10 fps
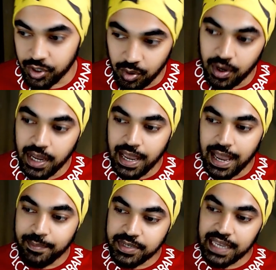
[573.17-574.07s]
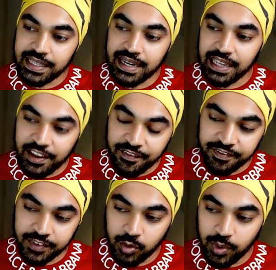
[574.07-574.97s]
So I'm saying that
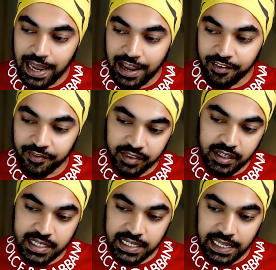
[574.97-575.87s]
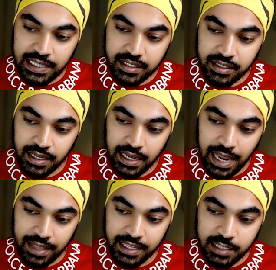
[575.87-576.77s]
if you have the sales
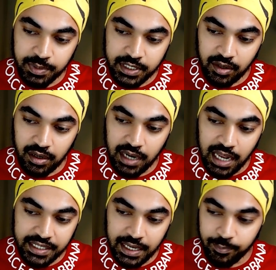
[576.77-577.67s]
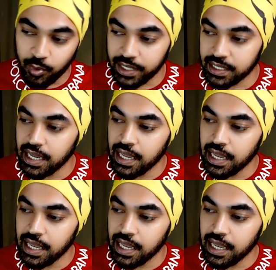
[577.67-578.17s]
at this particular last data point,